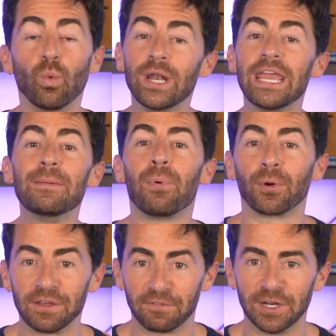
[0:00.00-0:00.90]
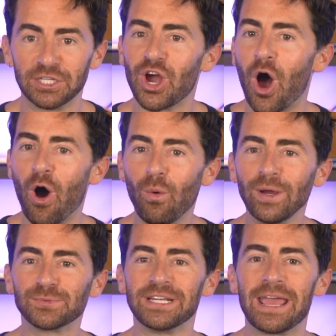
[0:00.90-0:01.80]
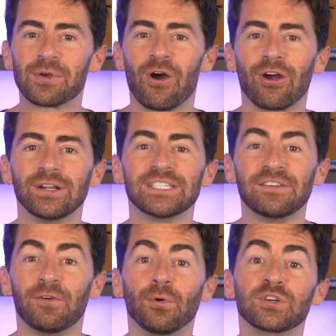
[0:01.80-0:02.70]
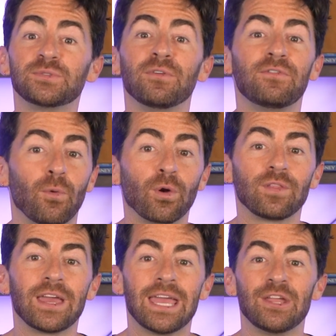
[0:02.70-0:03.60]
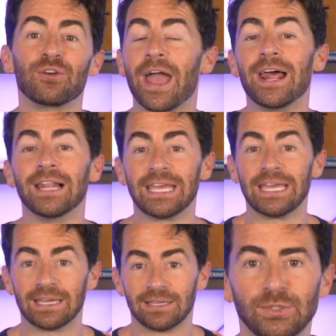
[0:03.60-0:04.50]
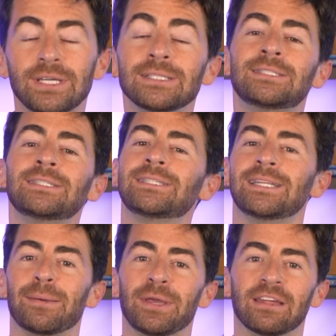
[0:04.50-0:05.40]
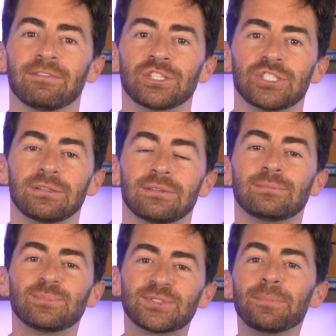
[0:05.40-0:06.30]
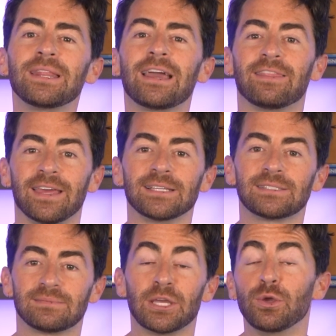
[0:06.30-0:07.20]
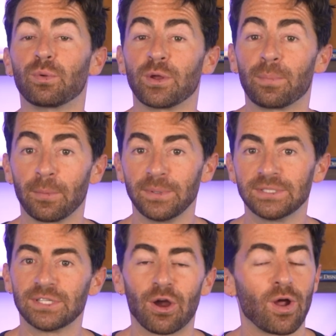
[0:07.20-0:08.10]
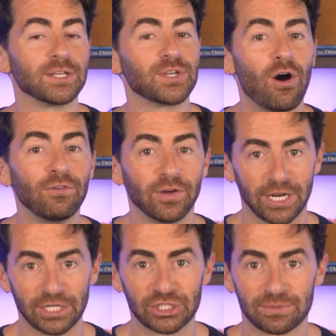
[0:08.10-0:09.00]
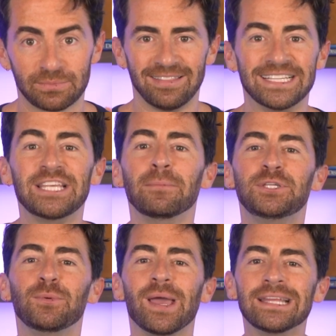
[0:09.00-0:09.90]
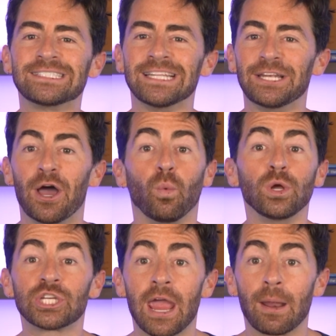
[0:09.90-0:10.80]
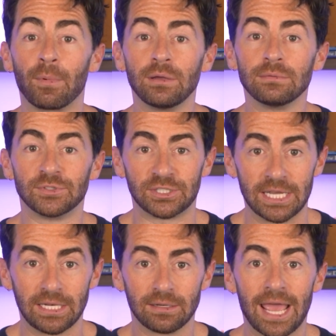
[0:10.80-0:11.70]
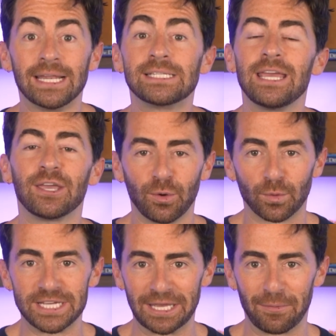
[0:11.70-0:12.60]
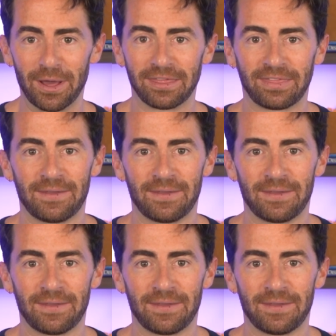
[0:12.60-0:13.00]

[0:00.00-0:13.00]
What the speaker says: When importing footage, always rename cards and folders before they hit your NLE. Use a consistent naming convention. Something like this that you can repurpose across all footage. This helps you instantly know which camera, scene, and take you're dealing with.